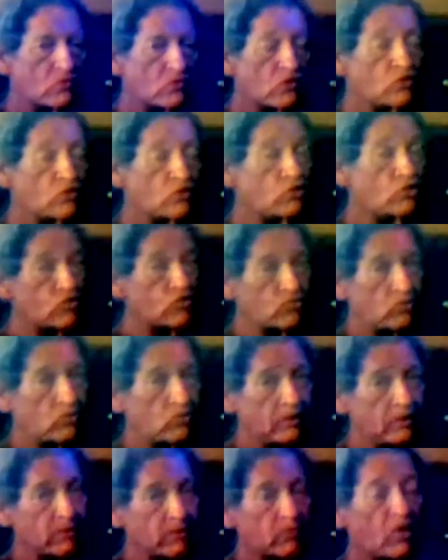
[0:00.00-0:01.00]
Usually.
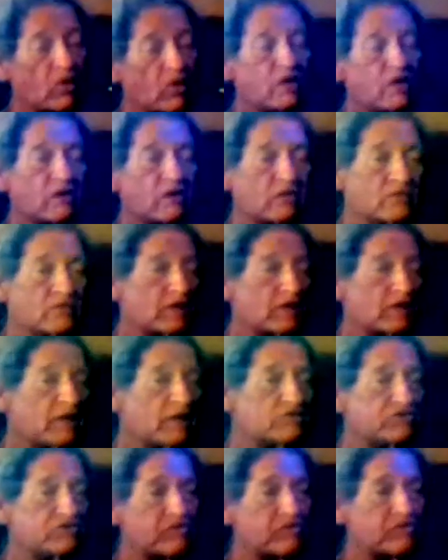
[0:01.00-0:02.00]
Now, in the
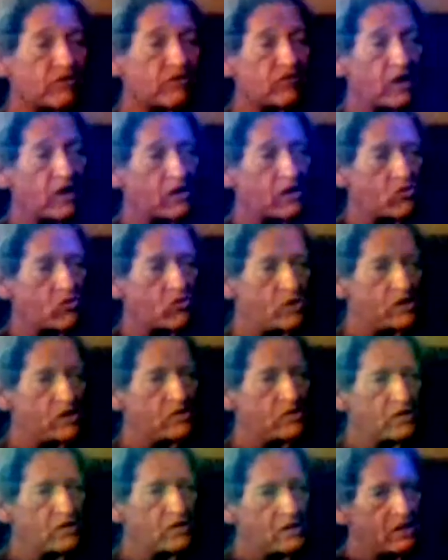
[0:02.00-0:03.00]
cases of like, well,